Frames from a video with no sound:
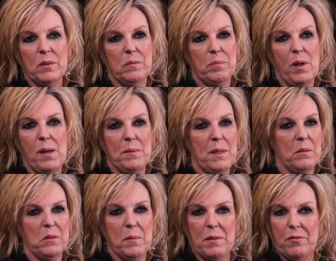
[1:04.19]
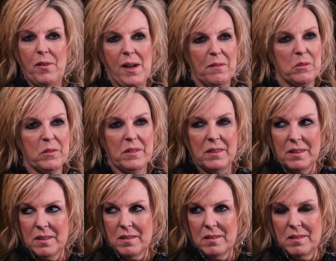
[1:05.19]
was when probably I was about five or
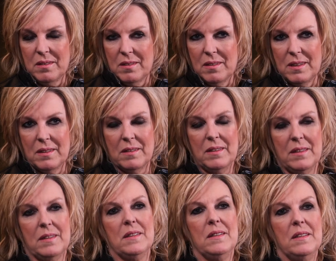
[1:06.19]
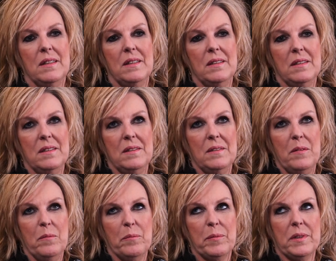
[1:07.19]
six. And then
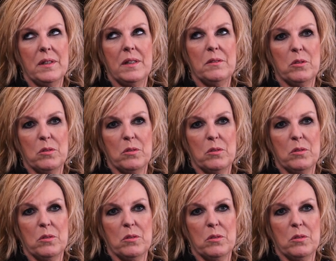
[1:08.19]
the